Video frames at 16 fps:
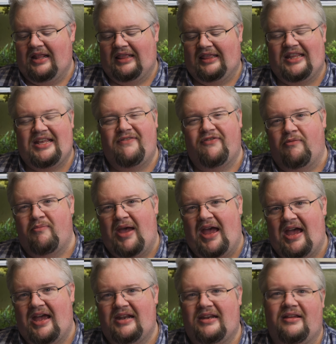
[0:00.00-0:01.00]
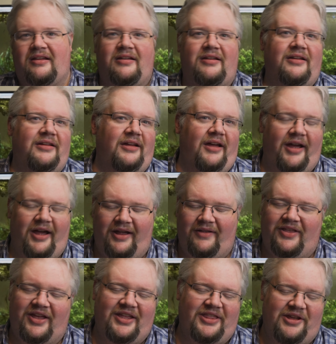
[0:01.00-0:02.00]
Levamed. Uh,
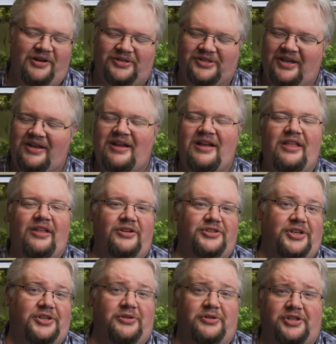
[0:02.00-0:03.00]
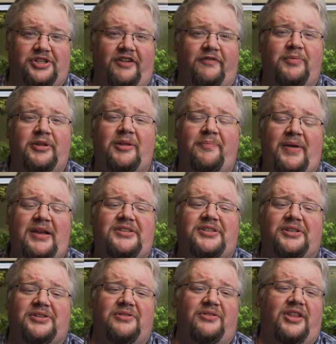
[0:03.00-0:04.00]
there's there's all sorts of stuff, but the
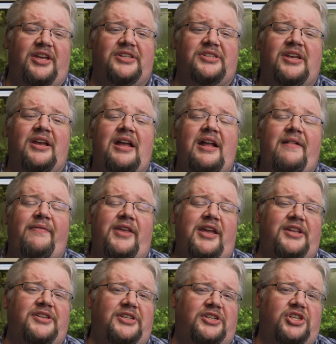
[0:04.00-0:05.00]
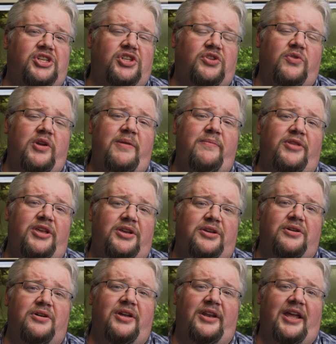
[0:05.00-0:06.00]
basics are this: it is extremely
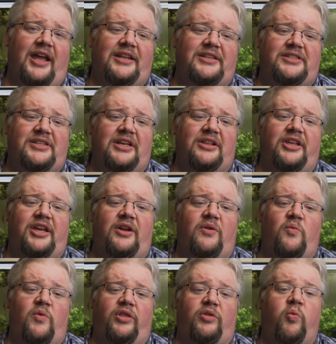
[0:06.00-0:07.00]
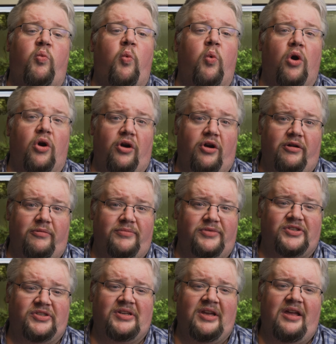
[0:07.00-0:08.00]
good at dealing with
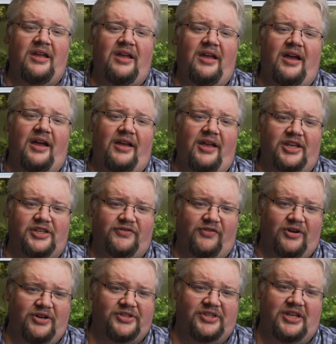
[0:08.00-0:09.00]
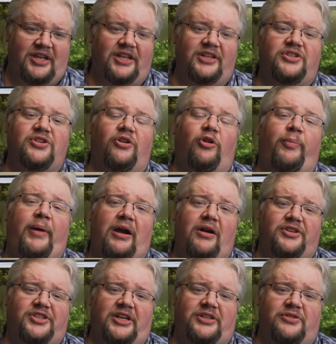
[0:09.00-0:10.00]
worms uh, as far as the internal
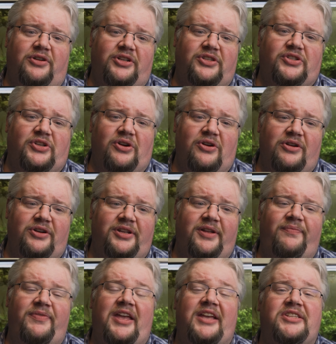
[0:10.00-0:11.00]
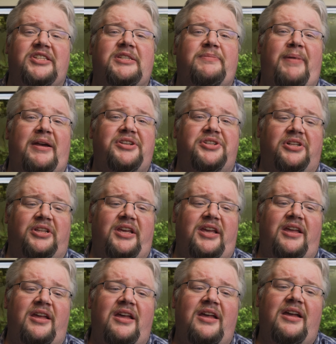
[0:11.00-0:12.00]
parasites are concerned,
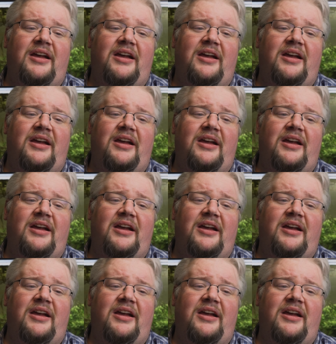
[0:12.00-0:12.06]
especially